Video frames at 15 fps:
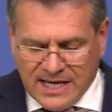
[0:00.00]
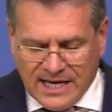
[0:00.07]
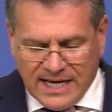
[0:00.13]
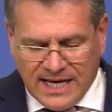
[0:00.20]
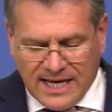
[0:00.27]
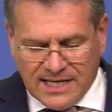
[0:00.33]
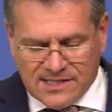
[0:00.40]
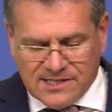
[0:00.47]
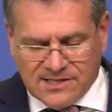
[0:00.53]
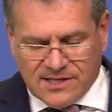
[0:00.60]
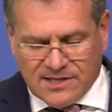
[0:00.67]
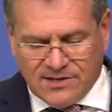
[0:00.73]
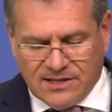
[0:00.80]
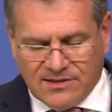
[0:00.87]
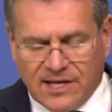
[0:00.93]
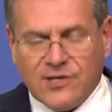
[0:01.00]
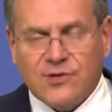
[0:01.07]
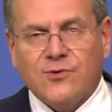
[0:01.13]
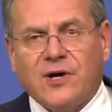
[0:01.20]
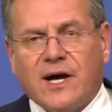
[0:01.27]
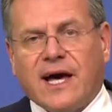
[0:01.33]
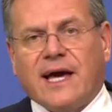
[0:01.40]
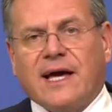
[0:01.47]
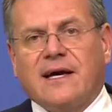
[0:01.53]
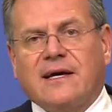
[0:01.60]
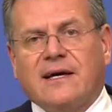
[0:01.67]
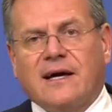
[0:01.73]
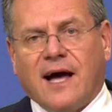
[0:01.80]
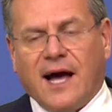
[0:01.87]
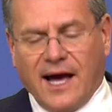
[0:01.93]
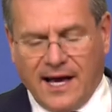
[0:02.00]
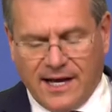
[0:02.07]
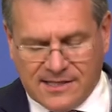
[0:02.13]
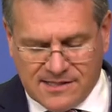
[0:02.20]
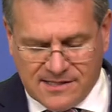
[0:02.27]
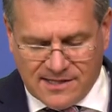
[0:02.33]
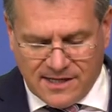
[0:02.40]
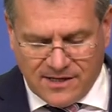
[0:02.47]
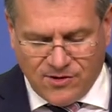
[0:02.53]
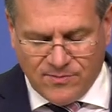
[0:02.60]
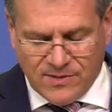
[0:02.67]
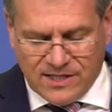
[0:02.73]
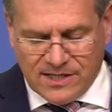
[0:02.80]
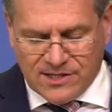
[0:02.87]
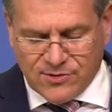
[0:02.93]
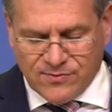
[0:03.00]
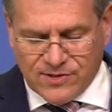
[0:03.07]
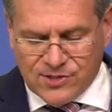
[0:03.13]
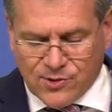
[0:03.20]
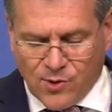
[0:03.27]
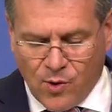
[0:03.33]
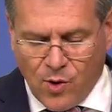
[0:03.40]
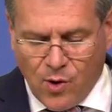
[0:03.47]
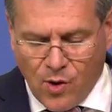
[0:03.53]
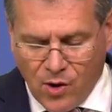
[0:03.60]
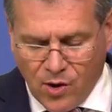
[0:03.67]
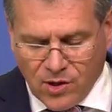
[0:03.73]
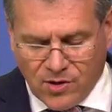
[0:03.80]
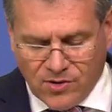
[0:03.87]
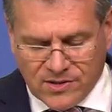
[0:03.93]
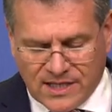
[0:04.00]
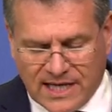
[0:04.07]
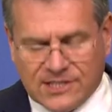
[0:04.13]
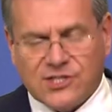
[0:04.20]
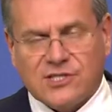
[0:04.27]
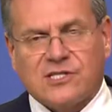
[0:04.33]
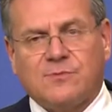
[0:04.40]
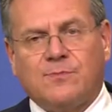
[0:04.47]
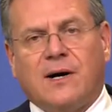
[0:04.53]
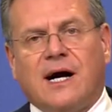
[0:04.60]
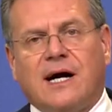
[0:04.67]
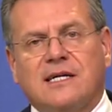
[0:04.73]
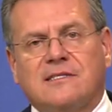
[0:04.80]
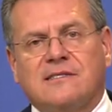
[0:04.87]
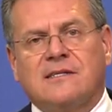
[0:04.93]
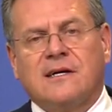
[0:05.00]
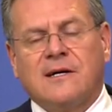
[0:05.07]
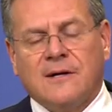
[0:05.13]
is that the UK has uh, committed to withdraw all contentious parts